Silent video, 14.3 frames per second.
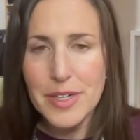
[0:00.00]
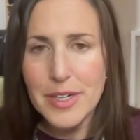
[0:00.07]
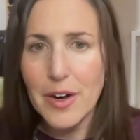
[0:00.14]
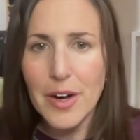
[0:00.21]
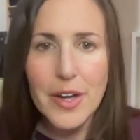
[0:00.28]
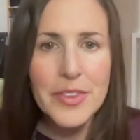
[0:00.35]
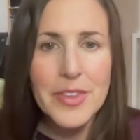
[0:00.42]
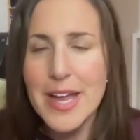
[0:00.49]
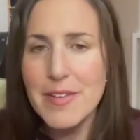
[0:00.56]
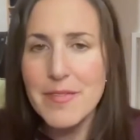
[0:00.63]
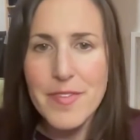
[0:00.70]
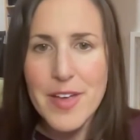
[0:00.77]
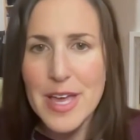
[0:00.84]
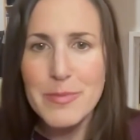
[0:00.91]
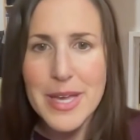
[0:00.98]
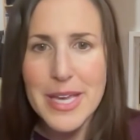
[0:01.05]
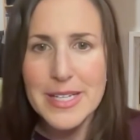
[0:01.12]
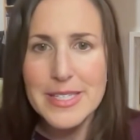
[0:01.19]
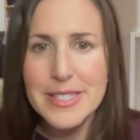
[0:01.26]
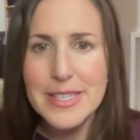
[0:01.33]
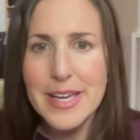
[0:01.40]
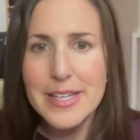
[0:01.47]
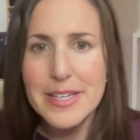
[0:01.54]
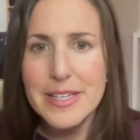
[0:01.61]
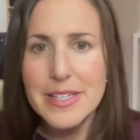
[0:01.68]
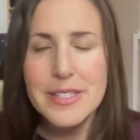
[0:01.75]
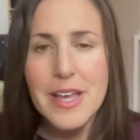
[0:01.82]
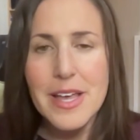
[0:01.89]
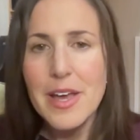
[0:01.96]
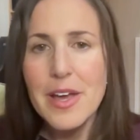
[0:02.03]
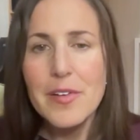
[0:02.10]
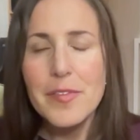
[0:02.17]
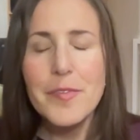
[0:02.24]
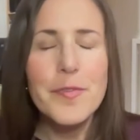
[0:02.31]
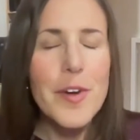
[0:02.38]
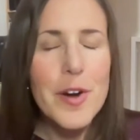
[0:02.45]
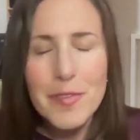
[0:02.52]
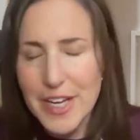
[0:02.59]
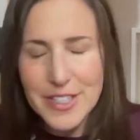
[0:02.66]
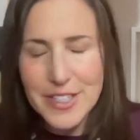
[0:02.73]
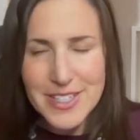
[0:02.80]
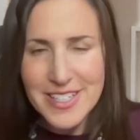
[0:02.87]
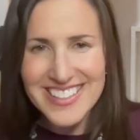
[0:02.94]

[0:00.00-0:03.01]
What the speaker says: online fan base that is fervent,